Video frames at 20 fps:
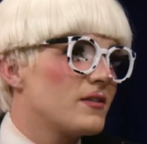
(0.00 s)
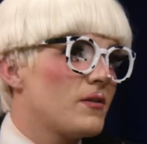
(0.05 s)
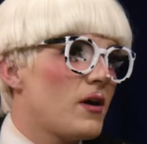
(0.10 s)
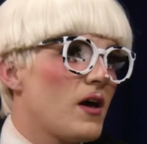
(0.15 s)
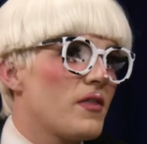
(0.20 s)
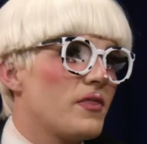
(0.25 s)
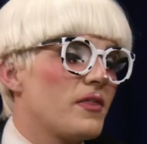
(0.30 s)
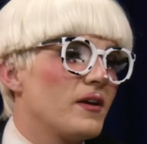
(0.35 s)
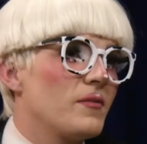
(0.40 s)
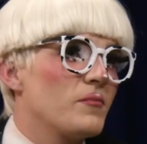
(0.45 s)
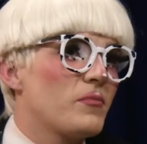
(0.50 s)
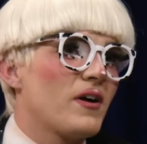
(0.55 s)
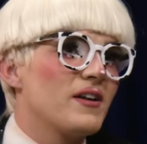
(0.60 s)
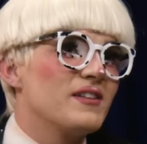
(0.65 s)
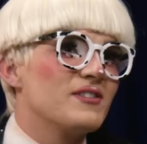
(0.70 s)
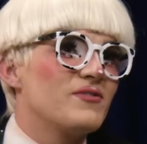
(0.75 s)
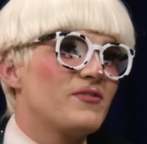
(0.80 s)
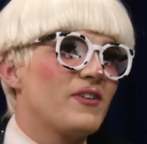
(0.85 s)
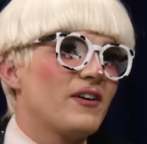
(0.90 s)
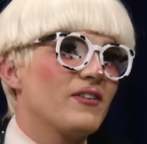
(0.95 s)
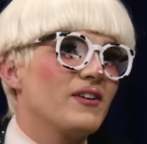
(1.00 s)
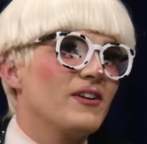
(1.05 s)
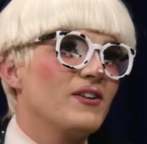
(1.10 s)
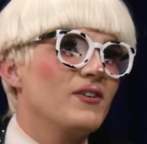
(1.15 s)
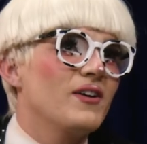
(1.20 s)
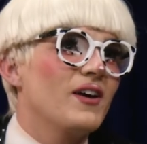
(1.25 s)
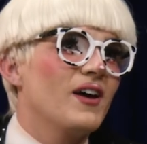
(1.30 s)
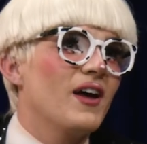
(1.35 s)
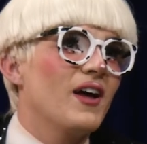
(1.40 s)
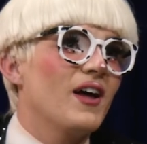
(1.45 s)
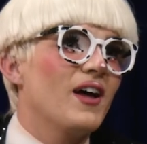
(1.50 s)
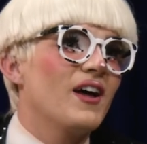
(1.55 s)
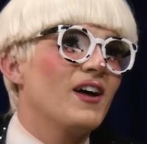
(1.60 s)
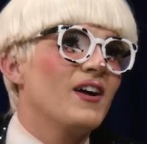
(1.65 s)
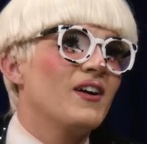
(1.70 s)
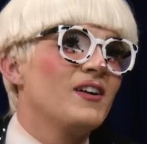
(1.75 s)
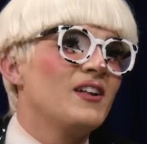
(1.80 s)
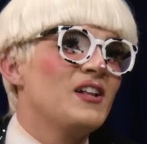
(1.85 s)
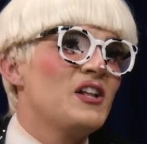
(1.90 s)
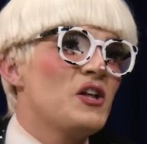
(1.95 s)
I think Brighton's very,
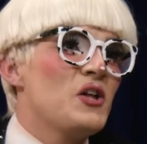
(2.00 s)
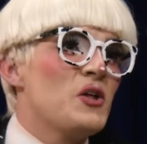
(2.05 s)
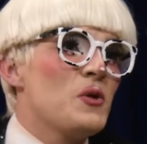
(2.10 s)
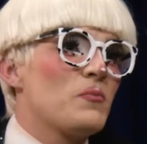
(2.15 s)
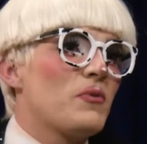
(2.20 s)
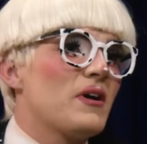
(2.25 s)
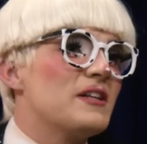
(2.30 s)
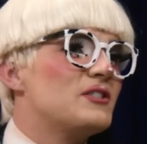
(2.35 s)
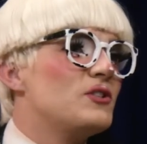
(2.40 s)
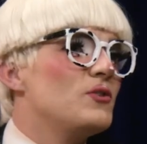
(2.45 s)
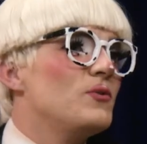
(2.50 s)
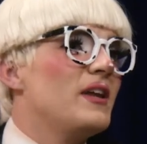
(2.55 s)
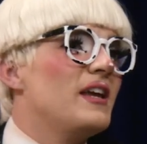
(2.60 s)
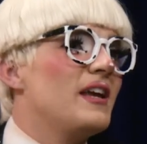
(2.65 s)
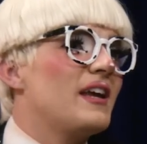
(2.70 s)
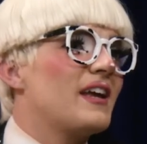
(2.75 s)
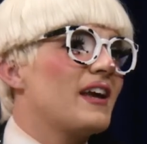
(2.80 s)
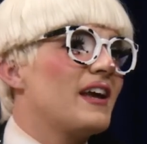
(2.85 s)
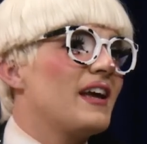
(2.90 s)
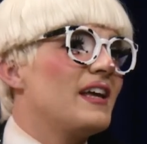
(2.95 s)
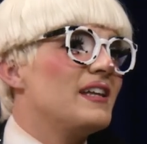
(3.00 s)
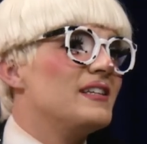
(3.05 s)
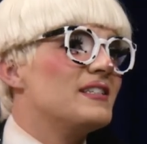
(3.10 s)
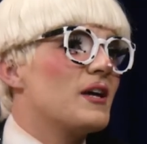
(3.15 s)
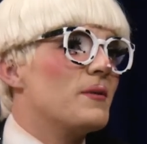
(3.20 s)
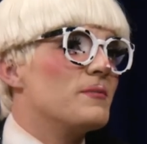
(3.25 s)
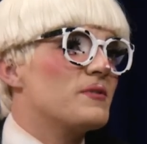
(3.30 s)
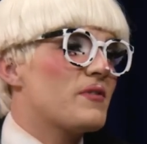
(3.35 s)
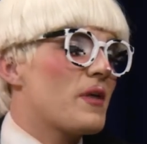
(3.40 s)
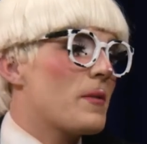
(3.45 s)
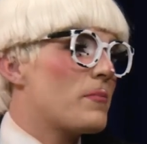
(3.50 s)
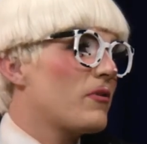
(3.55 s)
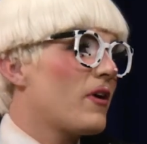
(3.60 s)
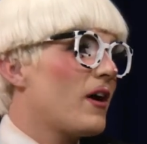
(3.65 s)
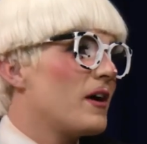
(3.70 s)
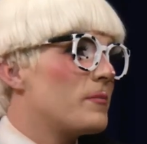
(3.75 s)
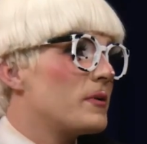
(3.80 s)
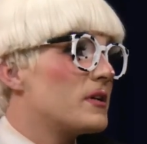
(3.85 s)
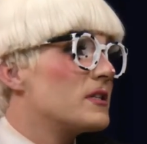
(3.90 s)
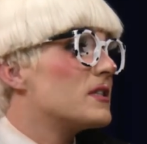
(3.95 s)
Brighton's unique in terms of their
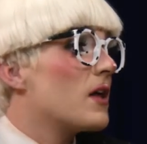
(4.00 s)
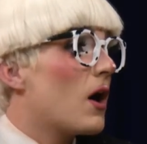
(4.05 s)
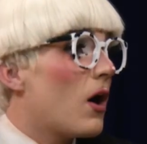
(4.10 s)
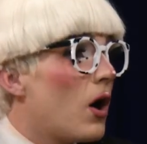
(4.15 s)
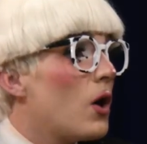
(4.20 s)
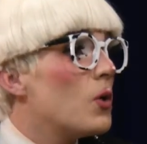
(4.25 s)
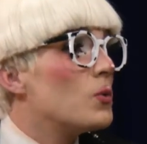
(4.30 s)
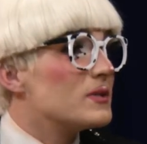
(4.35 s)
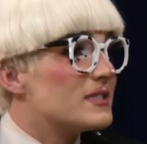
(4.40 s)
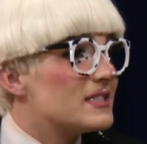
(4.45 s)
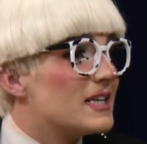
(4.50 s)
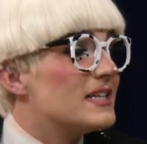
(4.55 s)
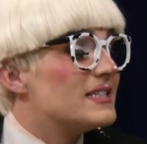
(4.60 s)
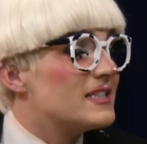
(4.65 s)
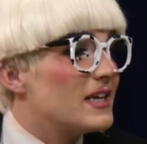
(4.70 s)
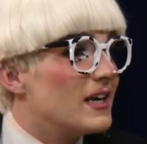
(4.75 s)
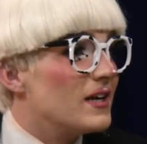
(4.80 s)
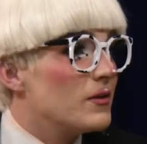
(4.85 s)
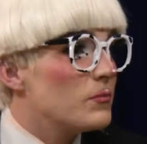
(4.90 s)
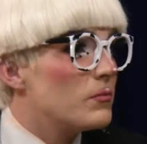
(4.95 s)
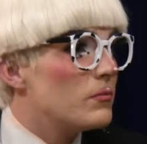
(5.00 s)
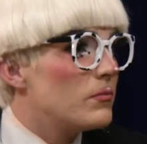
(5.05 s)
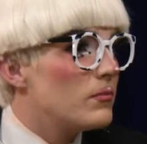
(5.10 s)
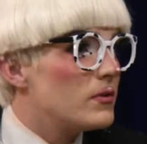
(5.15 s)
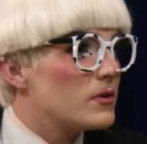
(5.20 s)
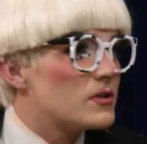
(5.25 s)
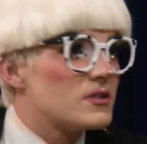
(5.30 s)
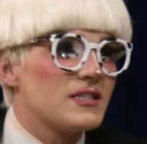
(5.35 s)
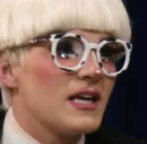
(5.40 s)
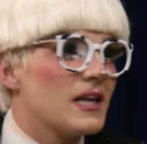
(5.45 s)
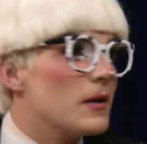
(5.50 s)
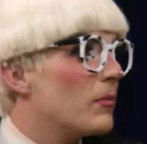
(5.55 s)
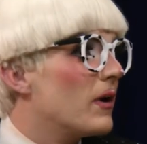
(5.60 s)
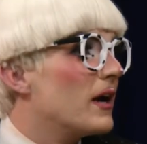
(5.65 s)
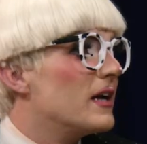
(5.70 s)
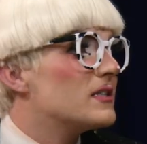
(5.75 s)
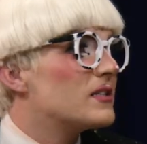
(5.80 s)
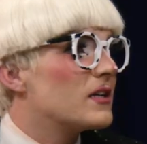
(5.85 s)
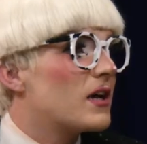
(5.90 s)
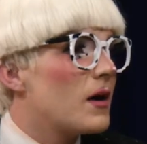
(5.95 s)
Pride, because the whole city
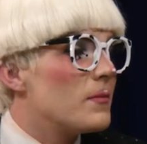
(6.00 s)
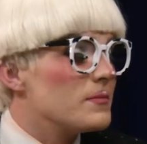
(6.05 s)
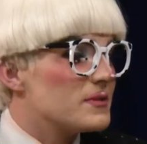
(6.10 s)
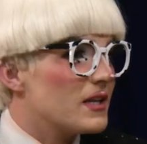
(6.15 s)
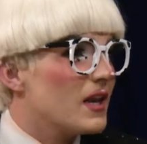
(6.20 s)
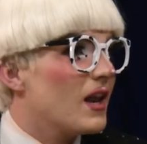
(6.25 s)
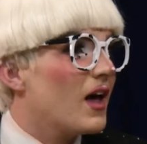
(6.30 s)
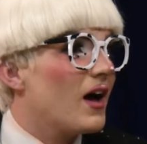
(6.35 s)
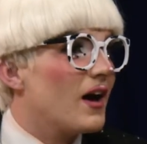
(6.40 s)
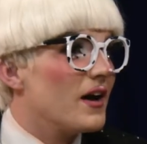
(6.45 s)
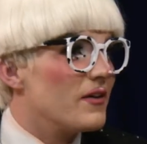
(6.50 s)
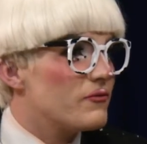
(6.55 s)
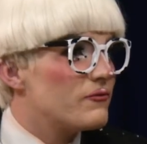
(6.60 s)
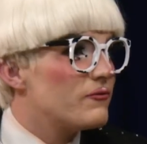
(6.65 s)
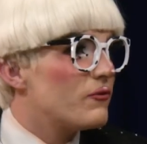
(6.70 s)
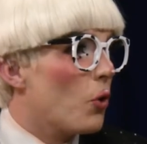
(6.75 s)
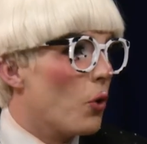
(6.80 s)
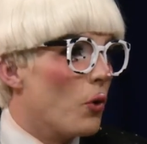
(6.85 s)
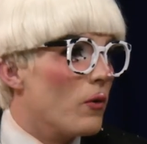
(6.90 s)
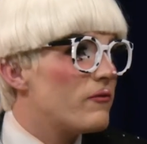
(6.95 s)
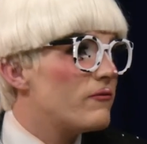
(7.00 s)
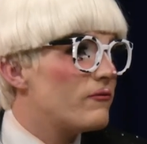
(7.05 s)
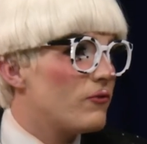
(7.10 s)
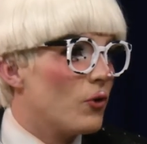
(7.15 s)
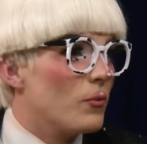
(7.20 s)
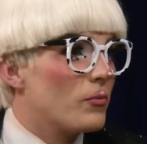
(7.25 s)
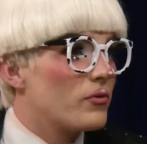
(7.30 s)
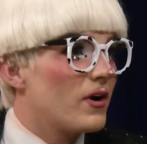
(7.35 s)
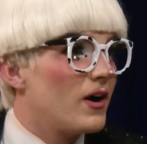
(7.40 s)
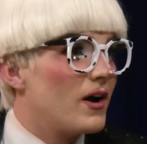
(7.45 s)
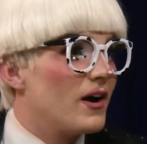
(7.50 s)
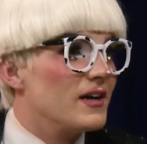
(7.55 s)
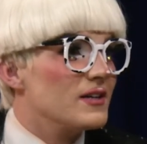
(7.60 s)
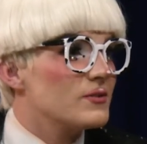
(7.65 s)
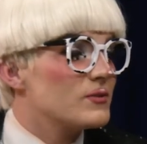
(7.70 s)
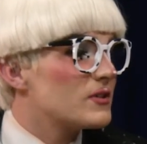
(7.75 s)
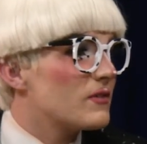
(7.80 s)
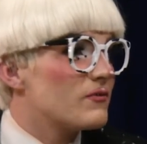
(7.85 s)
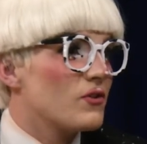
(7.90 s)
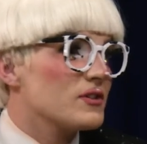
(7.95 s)
celebrates and comes alive for
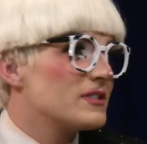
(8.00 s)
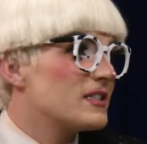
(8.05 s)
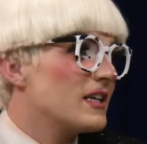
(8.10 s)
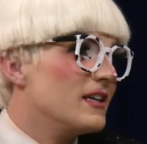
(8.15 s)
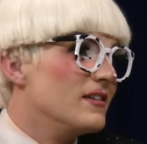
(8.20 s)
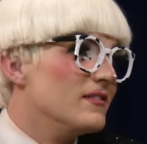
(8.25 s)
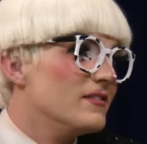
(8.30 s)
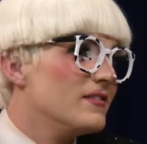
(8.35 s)
Pride, which I've not seen